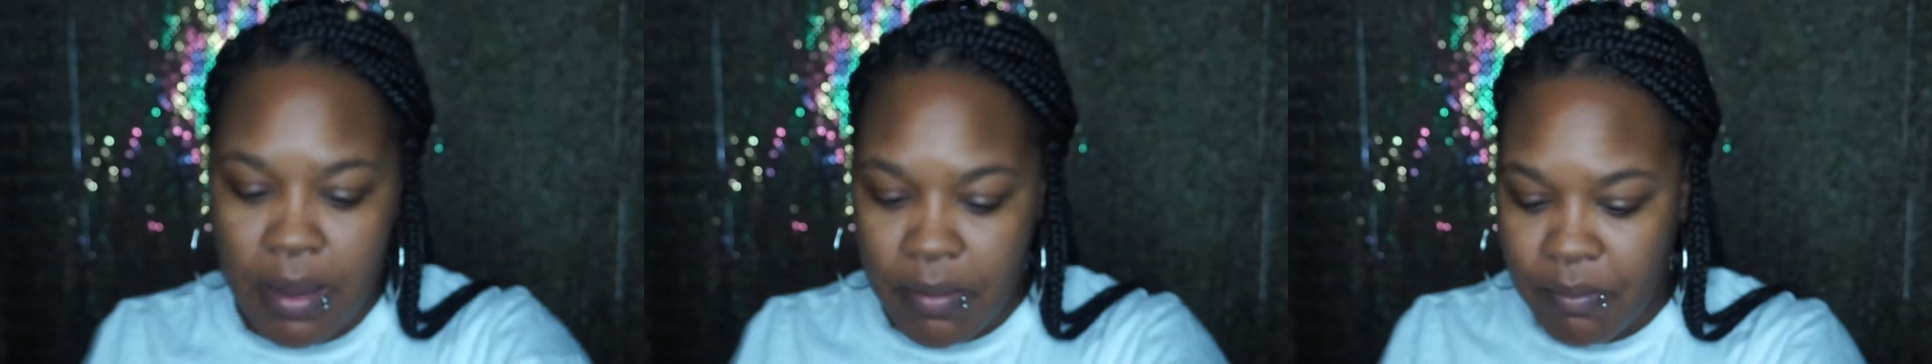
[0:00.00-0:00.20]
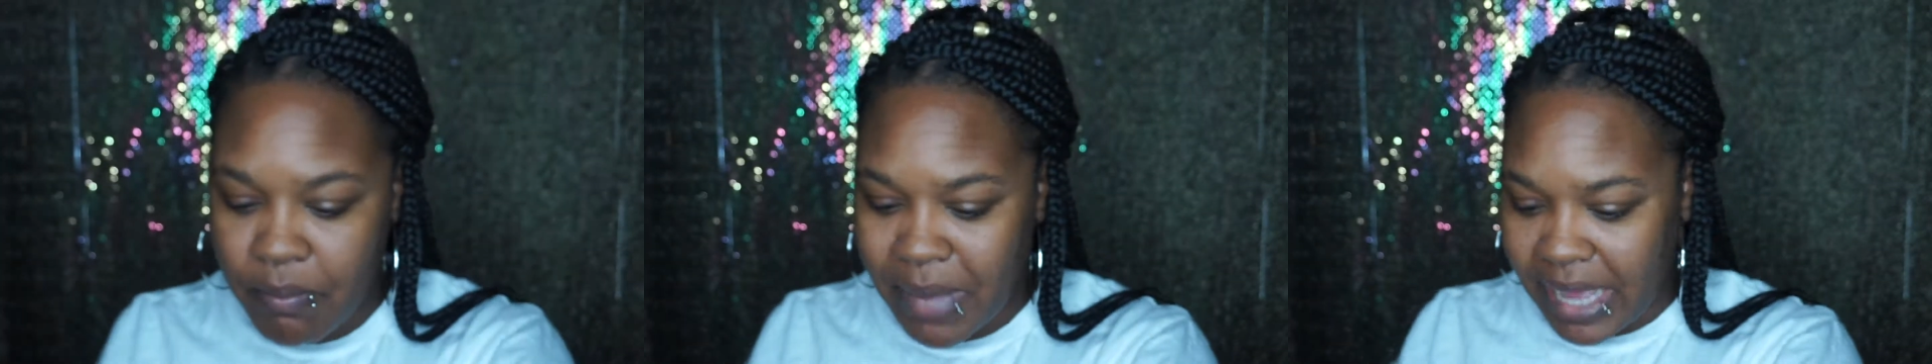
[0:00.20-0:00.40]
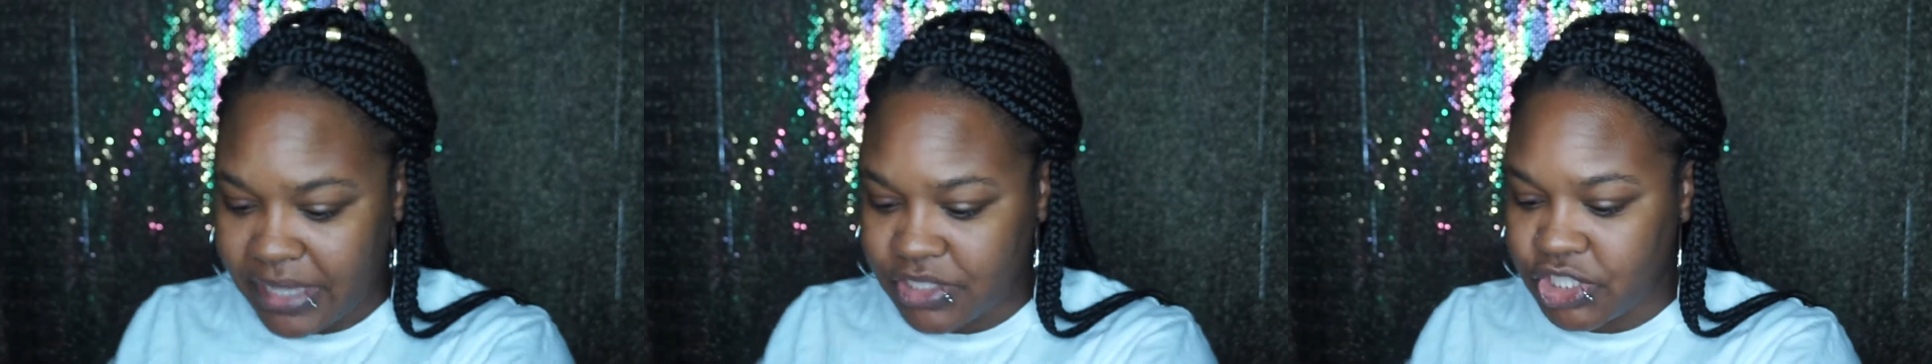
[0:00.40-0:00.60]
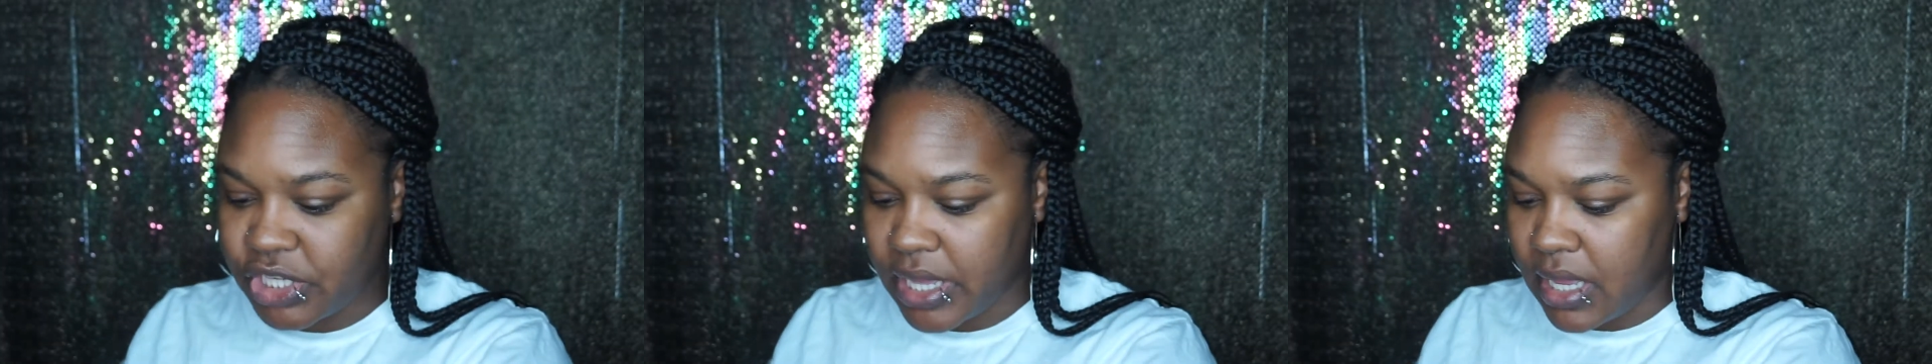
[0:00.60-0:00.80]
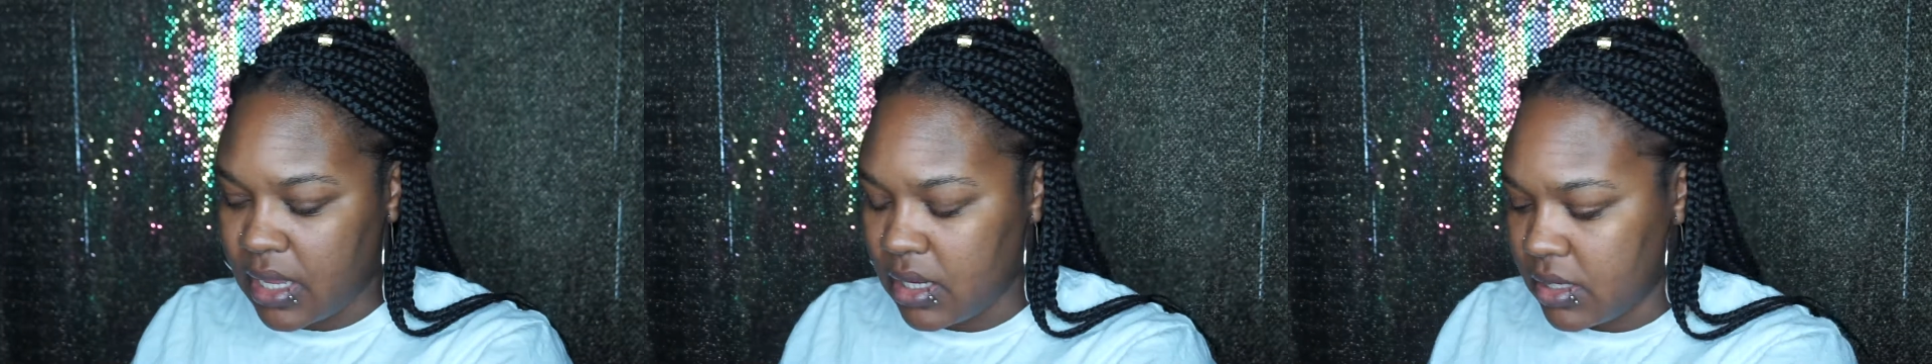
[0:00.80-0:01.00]
my
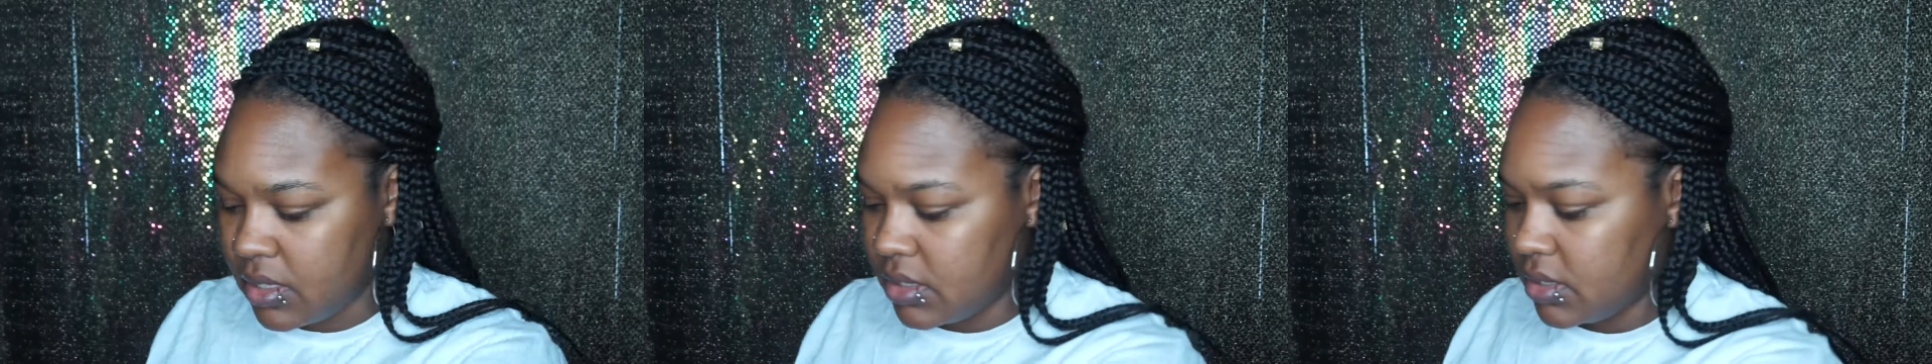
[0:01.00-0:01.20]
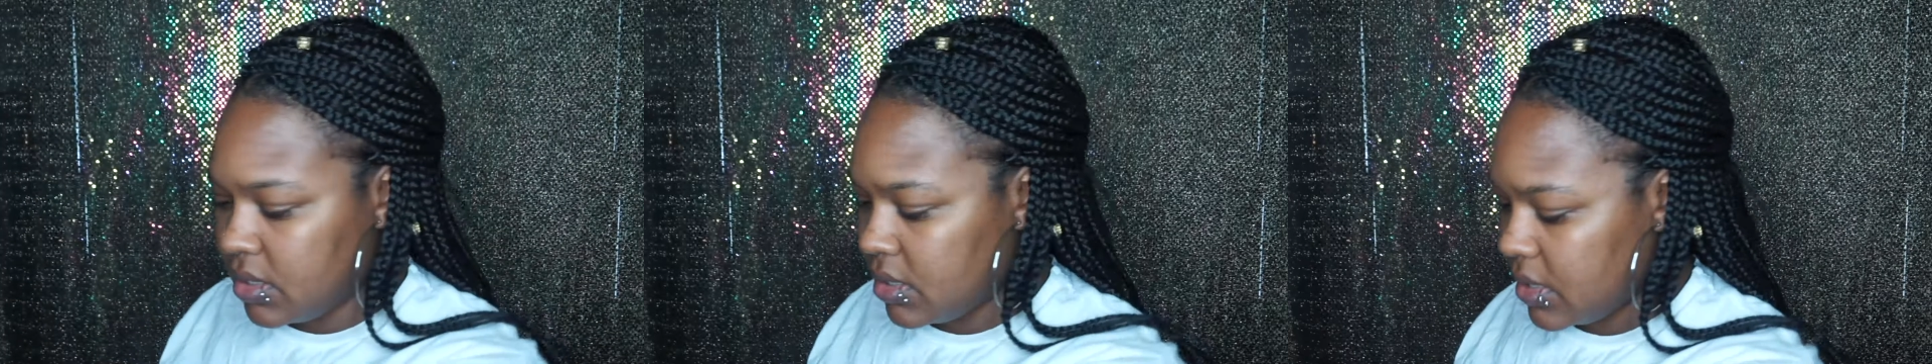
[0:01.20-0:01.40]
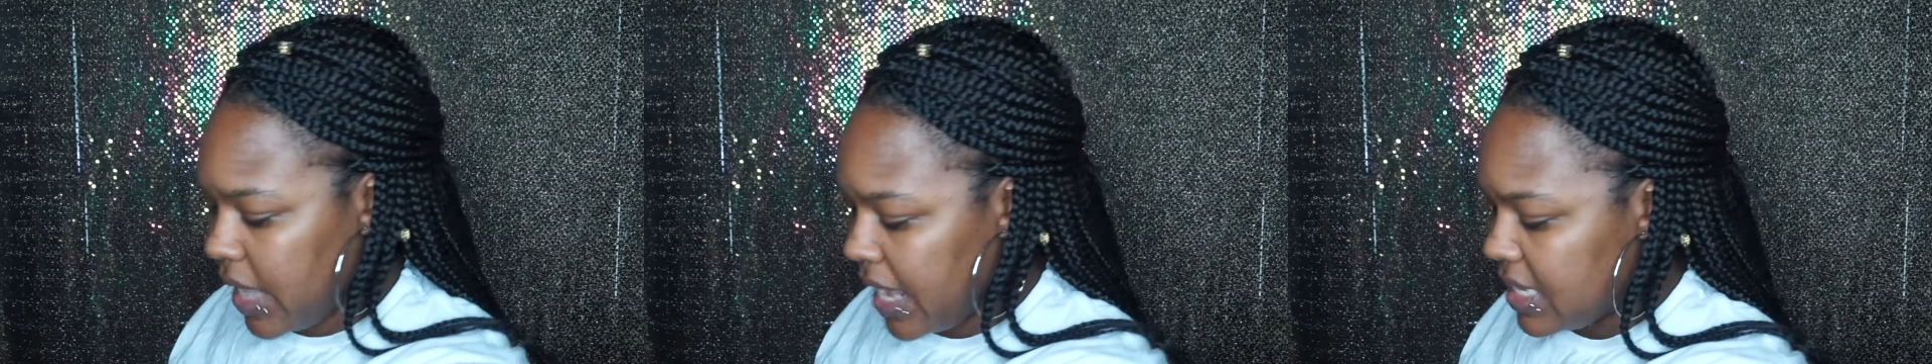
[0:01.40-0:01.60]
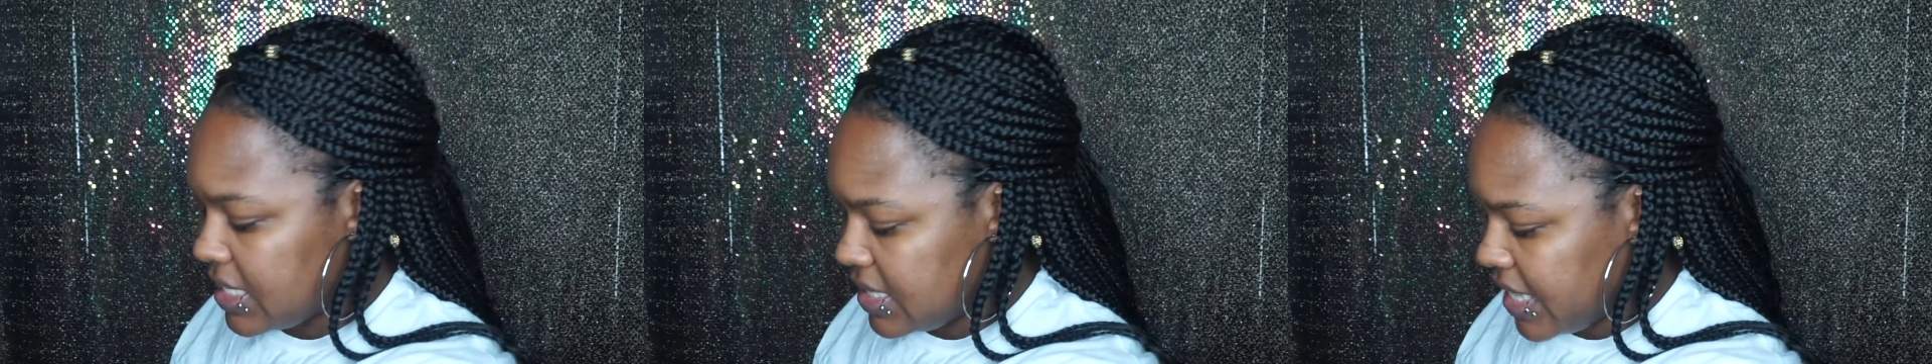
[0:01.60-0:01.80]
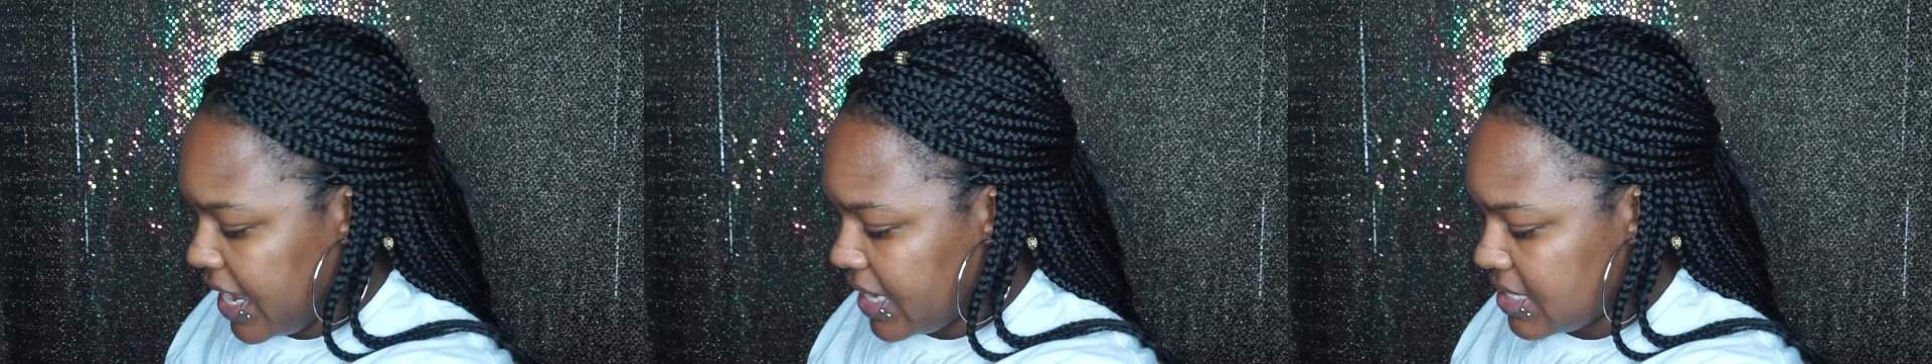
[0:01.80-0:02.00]
shade.
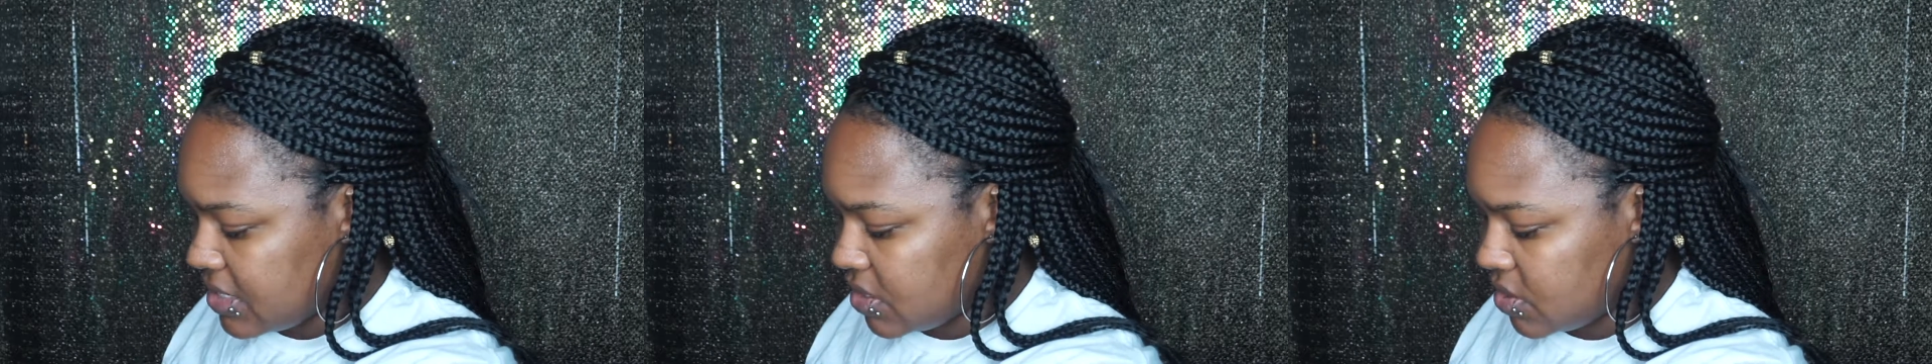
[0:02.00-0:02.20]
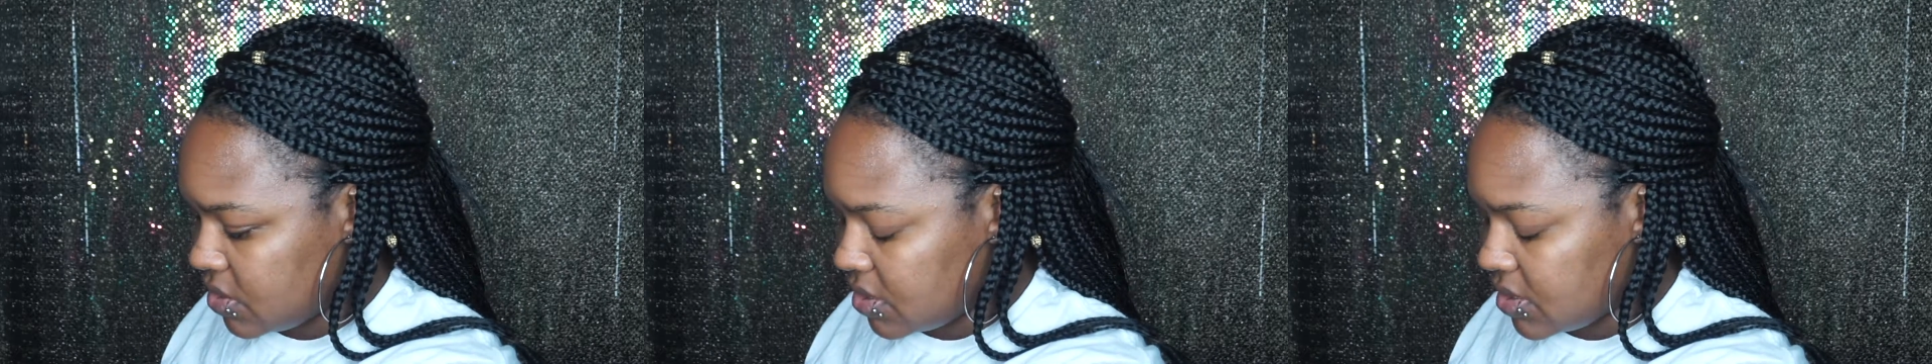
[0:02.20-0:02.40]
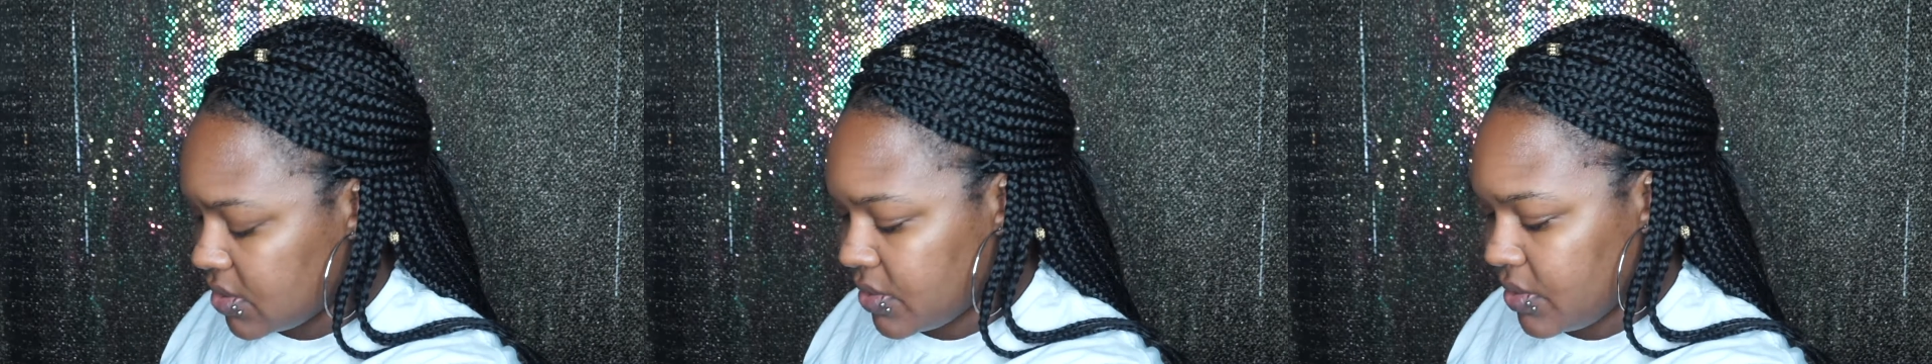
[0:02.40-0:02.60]
Like, that is,